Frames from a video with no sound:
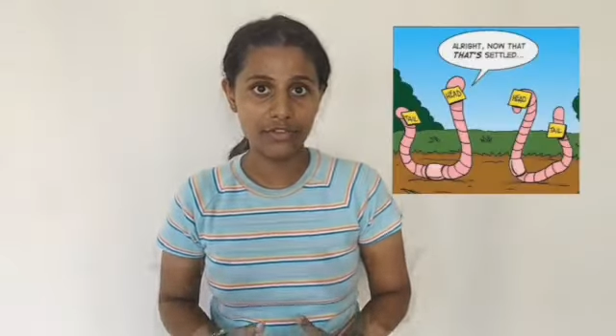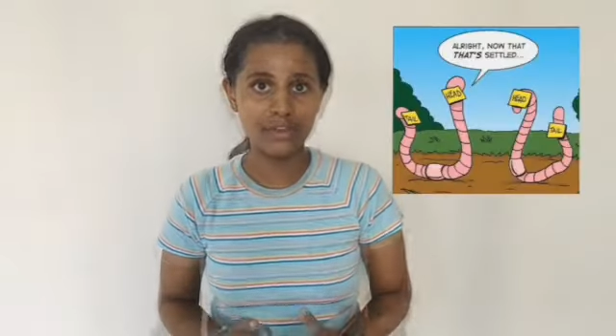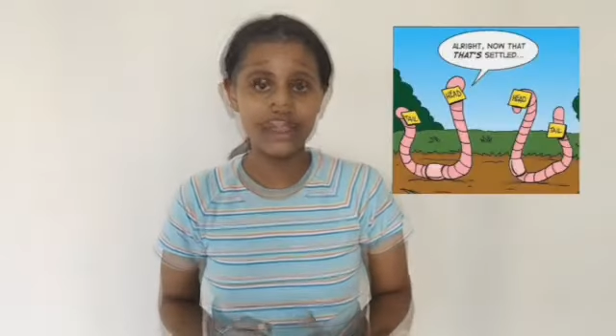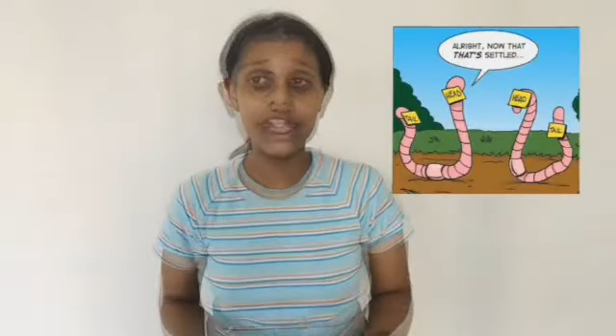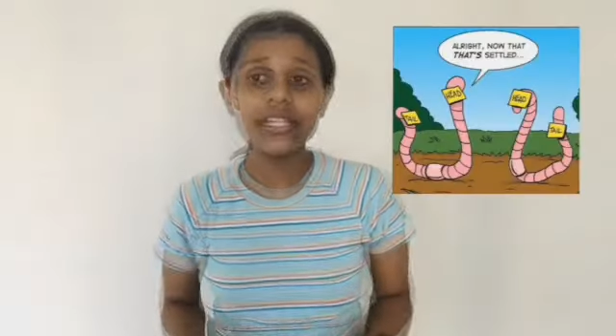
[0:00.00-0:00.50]

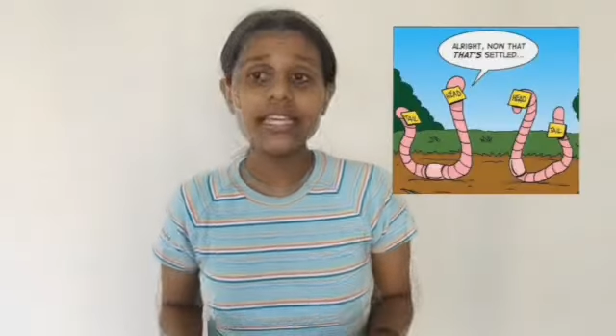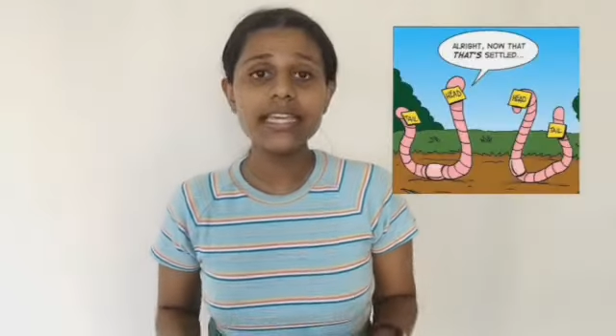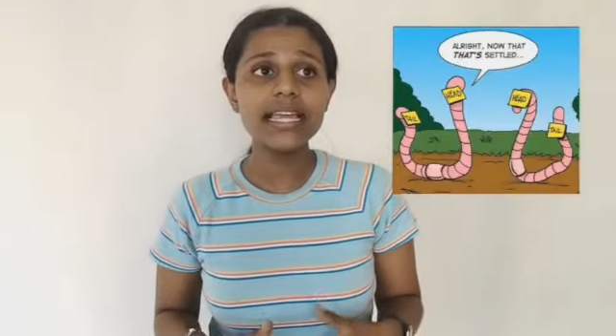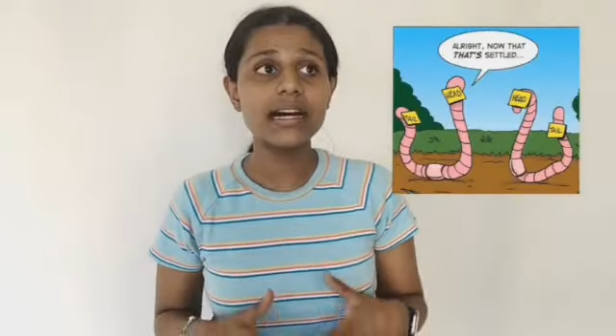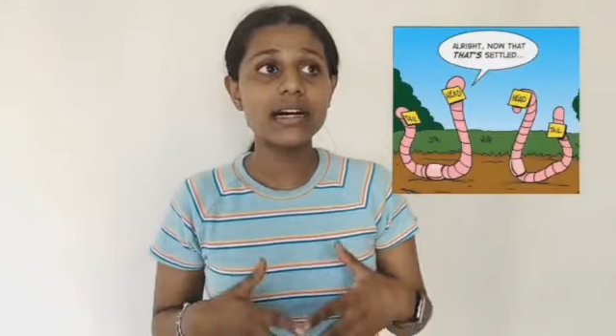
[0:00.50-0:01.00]

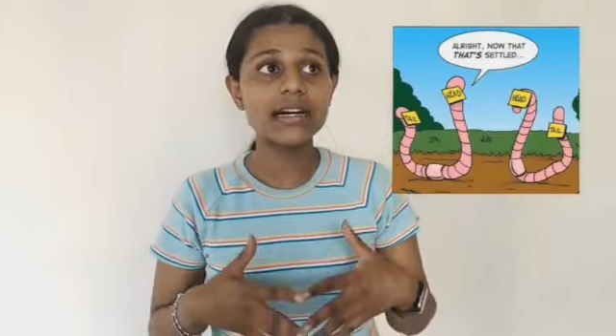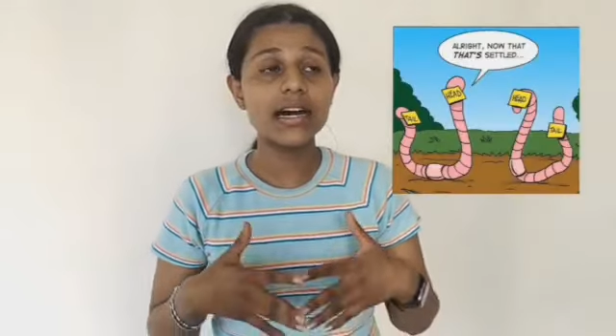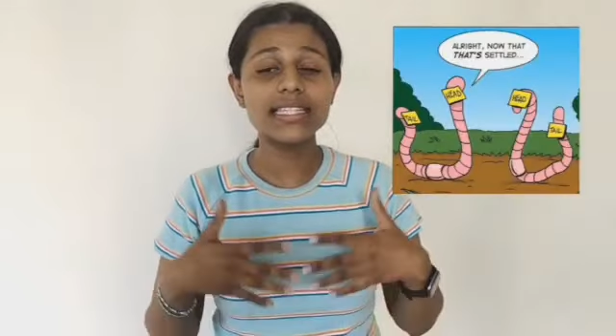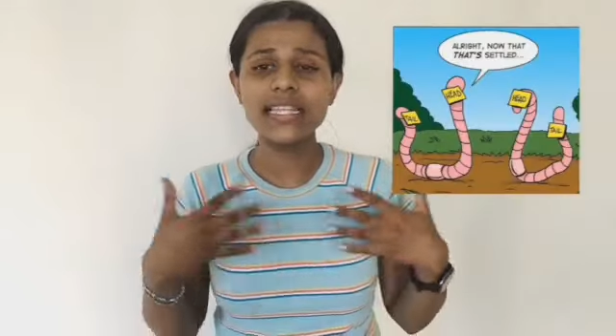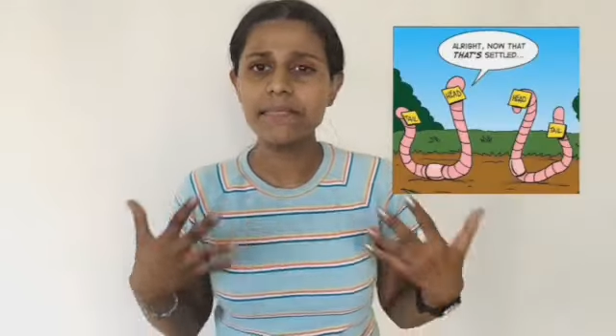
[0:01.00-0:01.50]
Usually
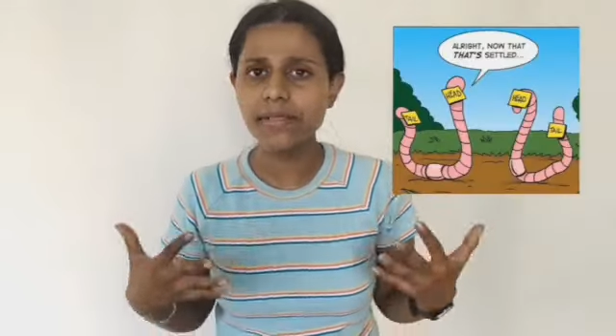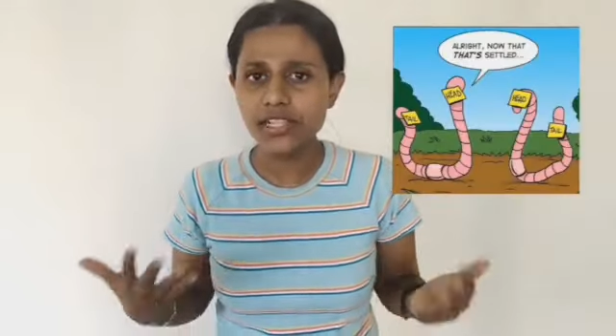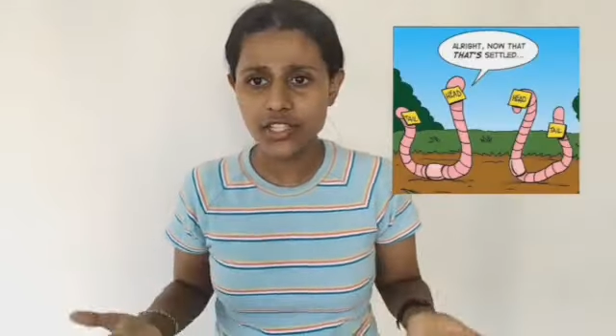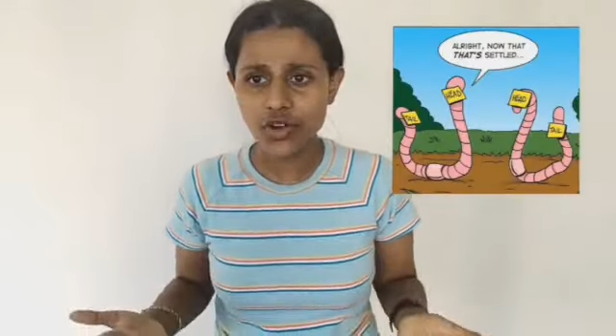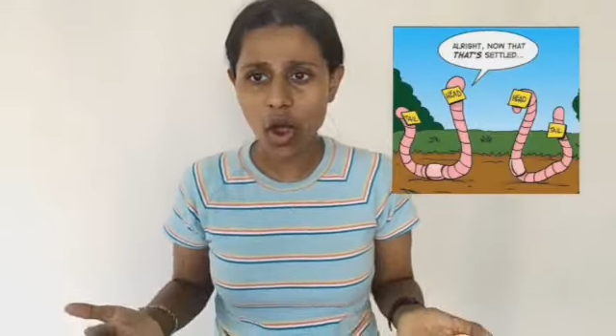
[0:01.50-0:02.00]
a simple
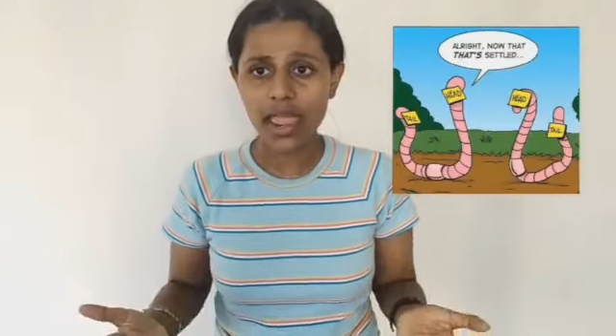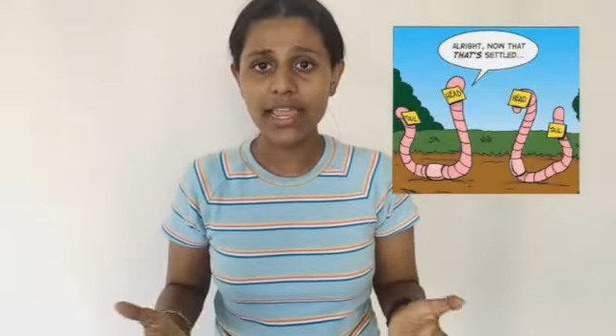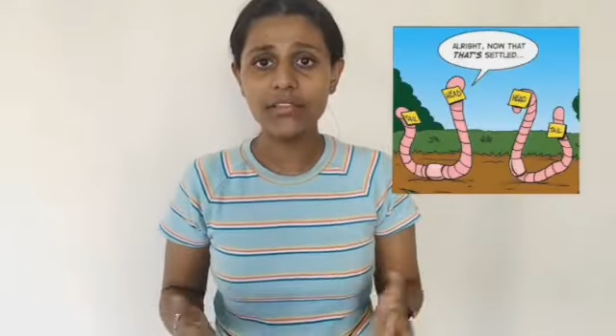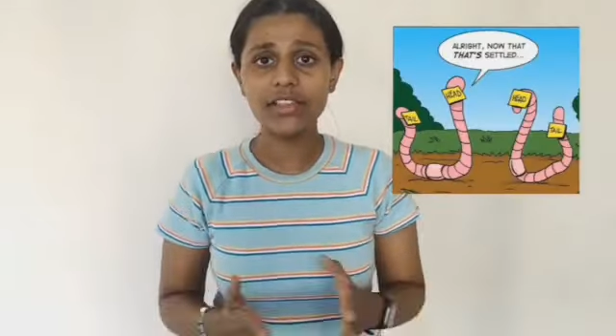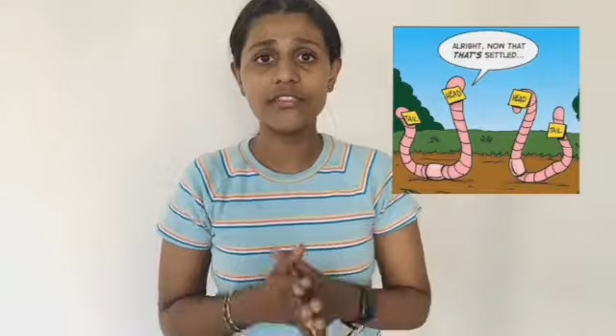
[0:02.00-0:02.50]

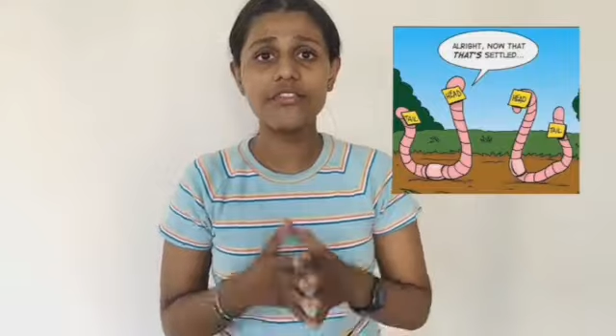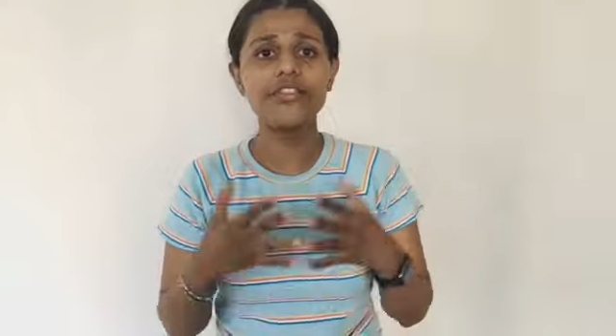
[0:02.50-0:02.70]
drawing with